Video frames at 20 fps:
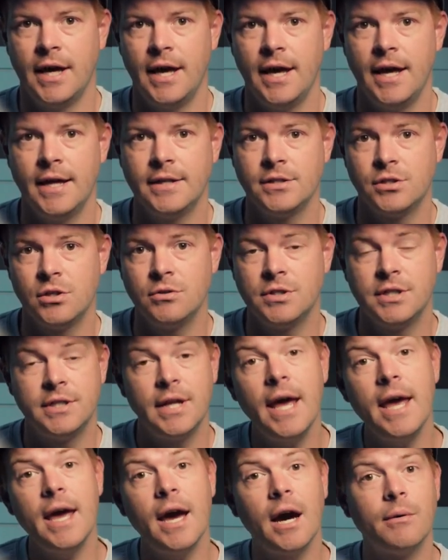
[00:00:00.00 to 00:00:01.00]
And so
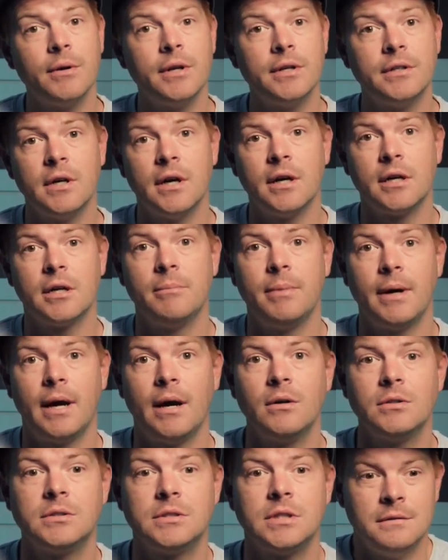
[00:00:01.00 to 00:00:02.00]
today I want to talk
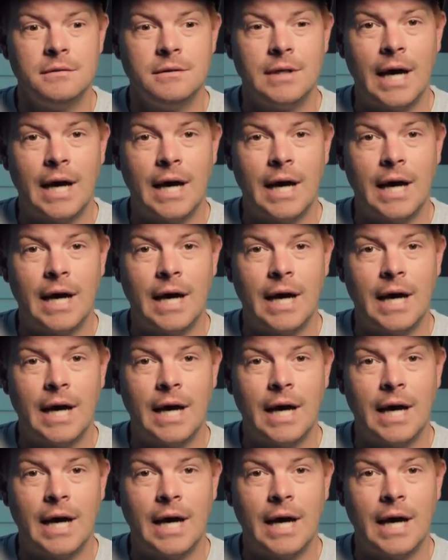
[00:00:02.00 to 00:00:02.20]
about